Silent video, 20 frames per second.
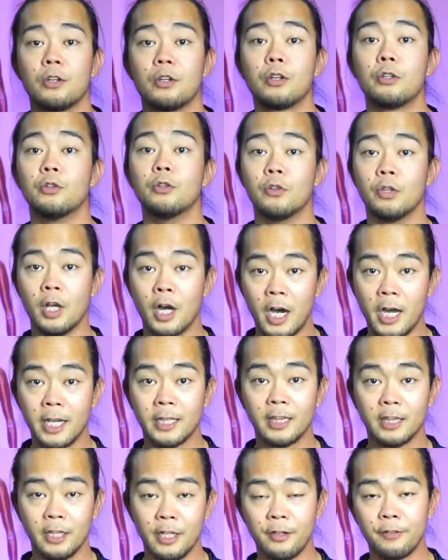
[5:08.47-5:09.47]
do not
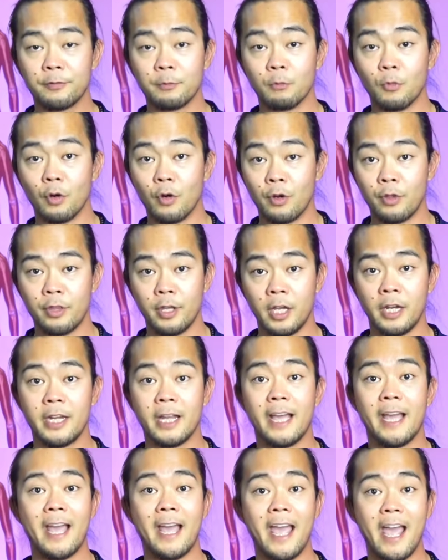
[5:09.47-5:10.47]
lift more than
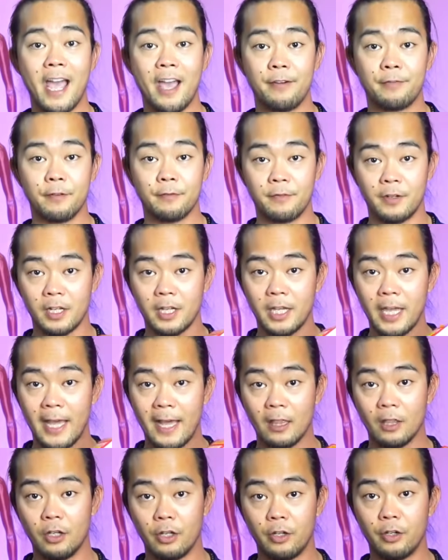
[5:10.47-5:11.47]
a half of a
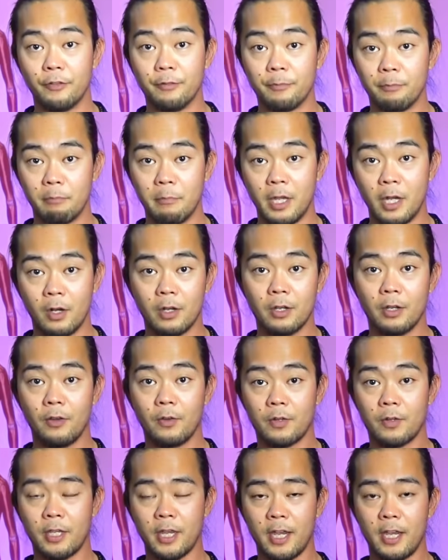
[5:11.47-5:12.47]
gallon of milk,
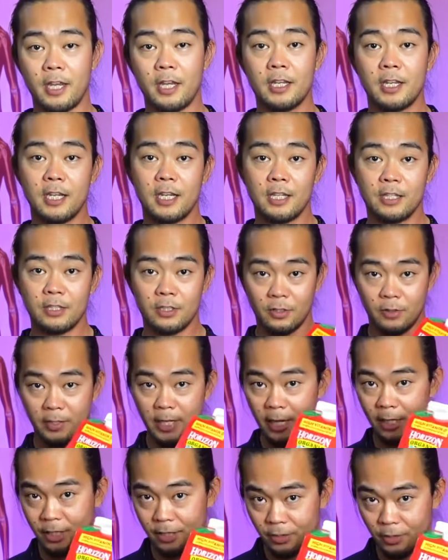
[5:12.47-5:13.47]
okay? So
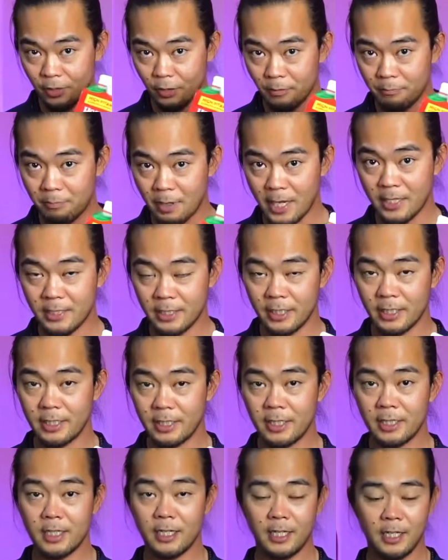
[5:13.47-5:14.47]
that is your basis.
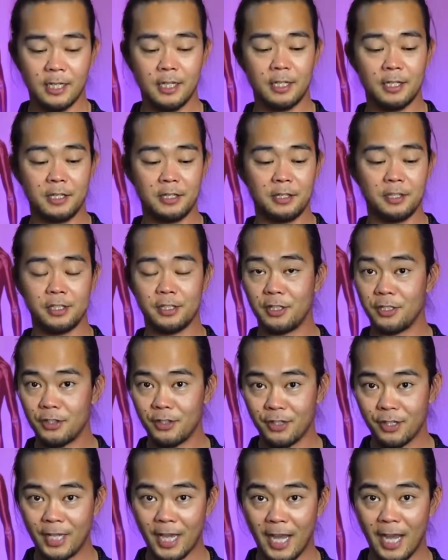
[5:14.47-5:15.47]
This is
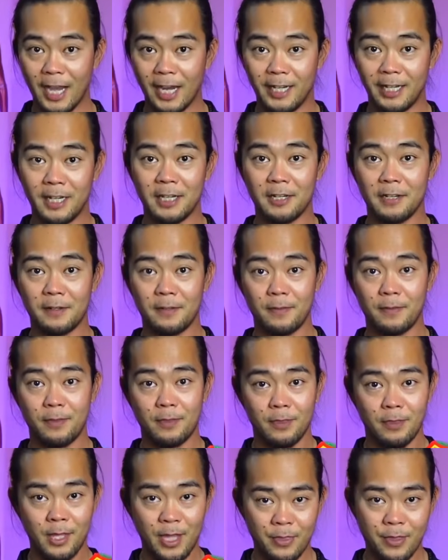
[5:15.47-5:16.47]
your guide.
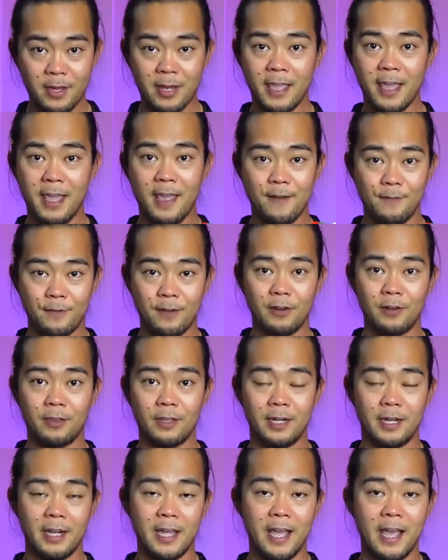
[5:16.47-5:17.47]
Nothing heavier
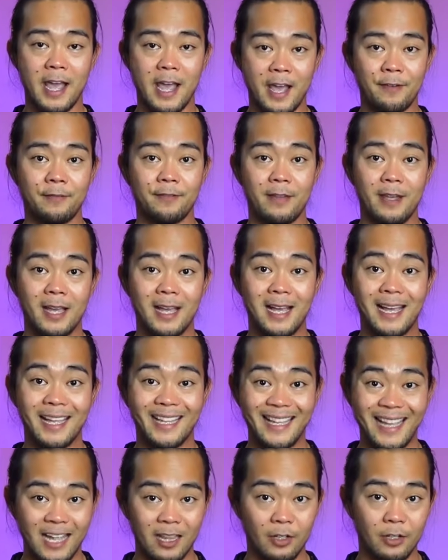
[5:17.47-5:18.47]
than a half a
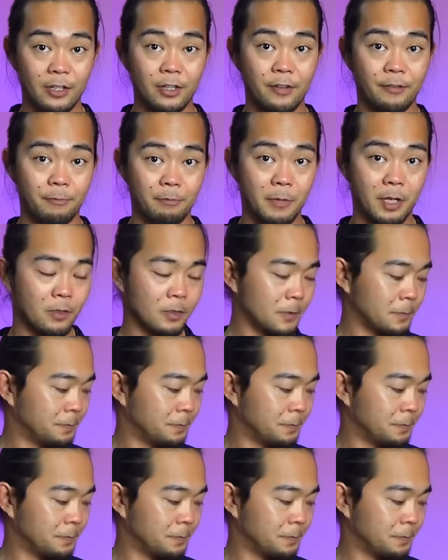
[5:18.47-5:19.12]
gallon of milk.